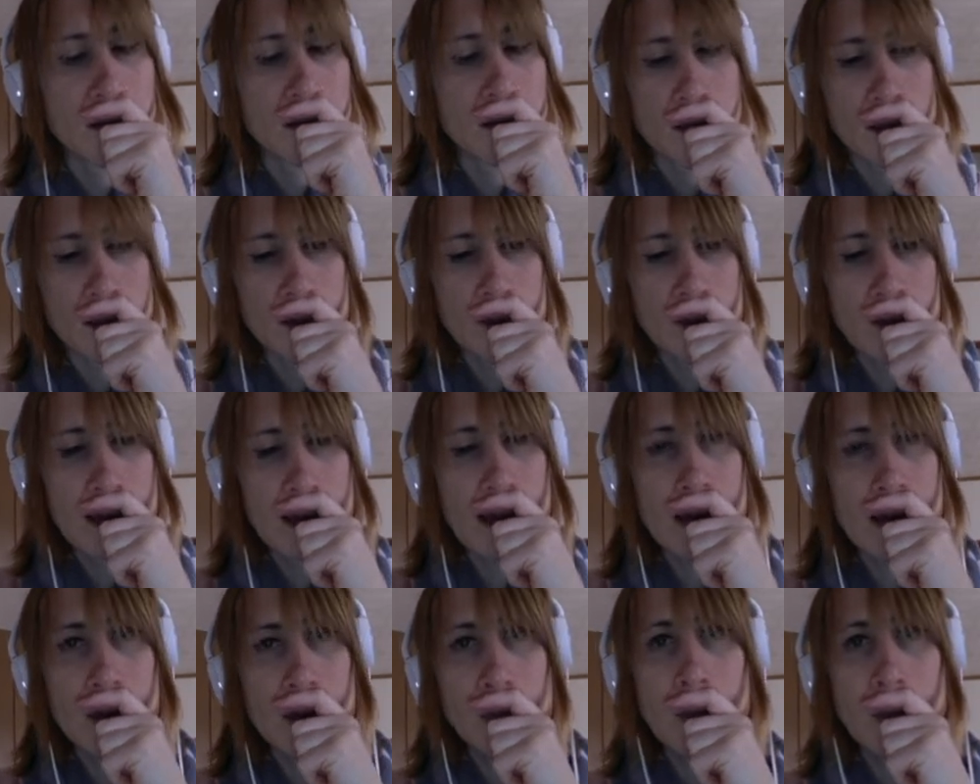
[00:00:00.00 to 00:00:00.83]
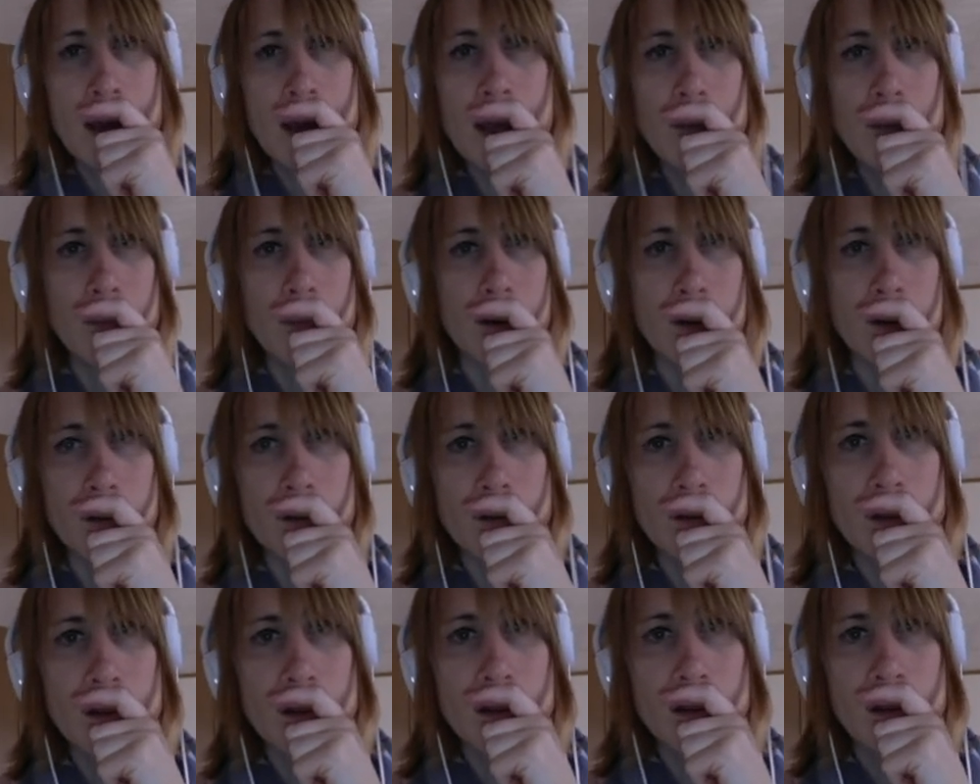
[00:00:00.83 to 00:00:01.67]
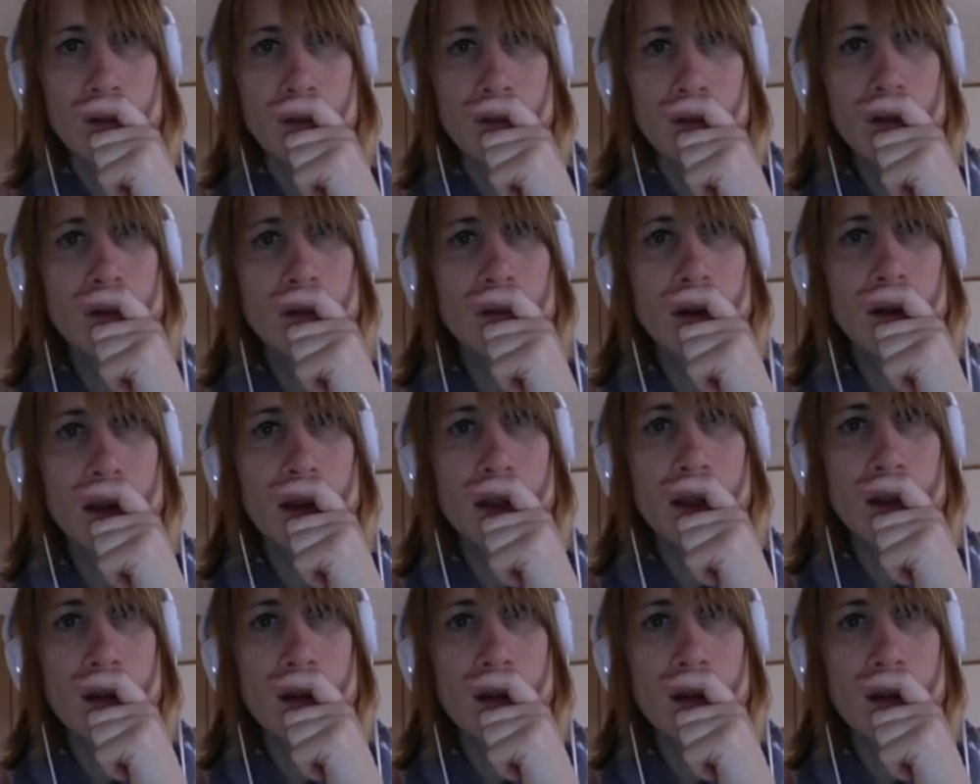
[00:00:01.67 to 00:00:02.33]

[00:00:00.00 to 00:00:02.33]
I ran out of paper. Why?